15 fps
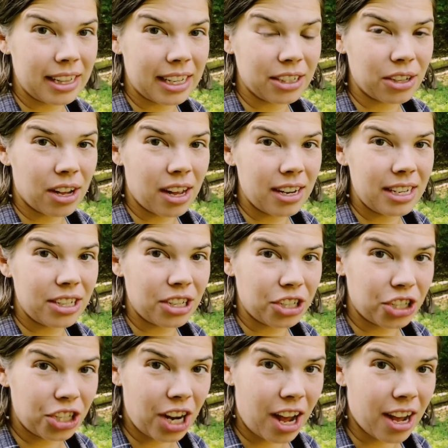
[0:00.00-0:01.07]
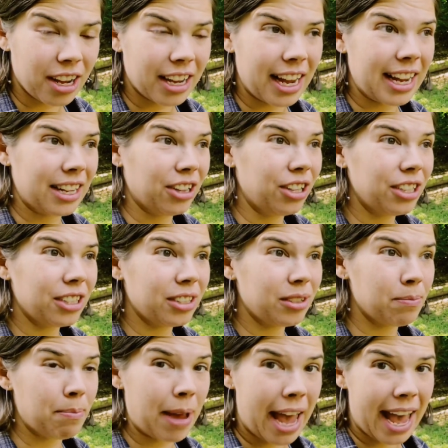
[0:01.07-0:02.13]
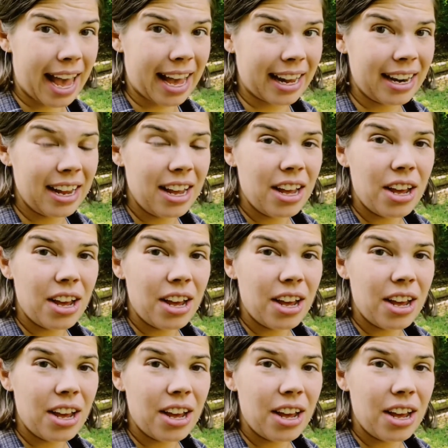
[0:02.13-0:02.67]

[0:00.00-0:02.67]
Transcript: that's gone into shock and looks bad,